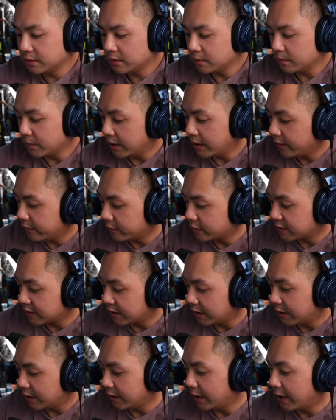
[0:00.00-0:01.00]
My other
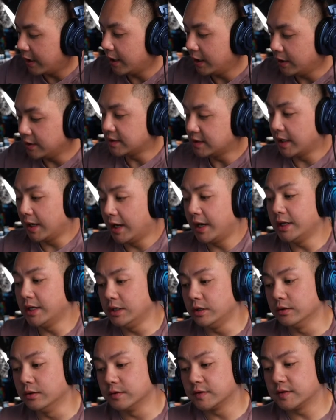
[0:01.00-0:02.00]
Zan I, I
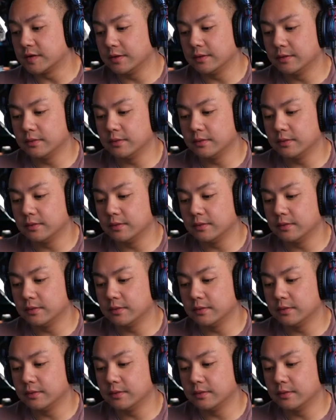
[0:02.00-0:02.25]
used.